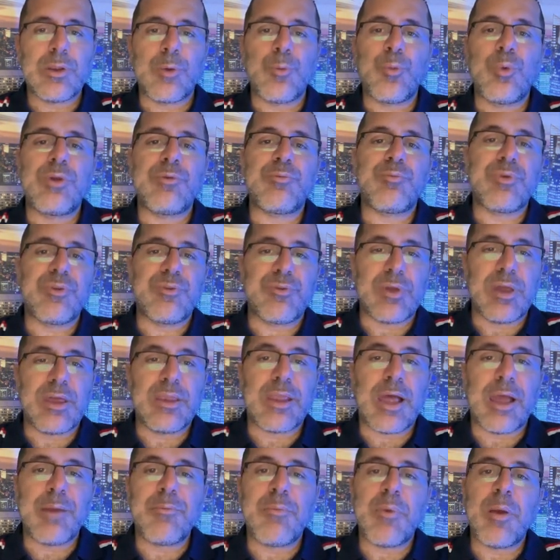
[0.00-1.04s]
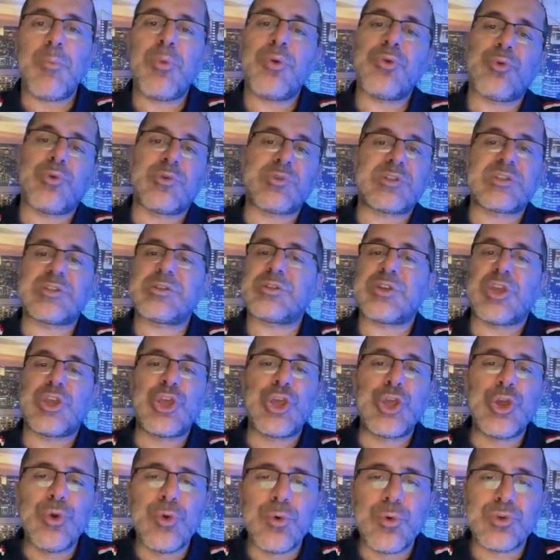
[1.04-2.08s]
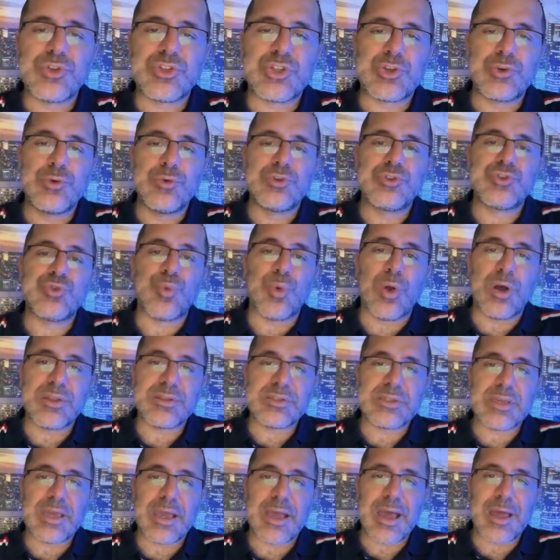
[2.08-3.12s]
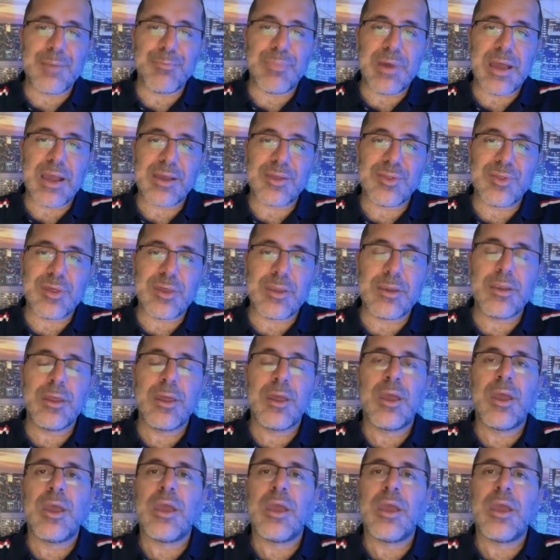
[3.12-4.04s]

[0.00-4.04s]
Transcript: And we've been, and I remember those huge runs they had back then.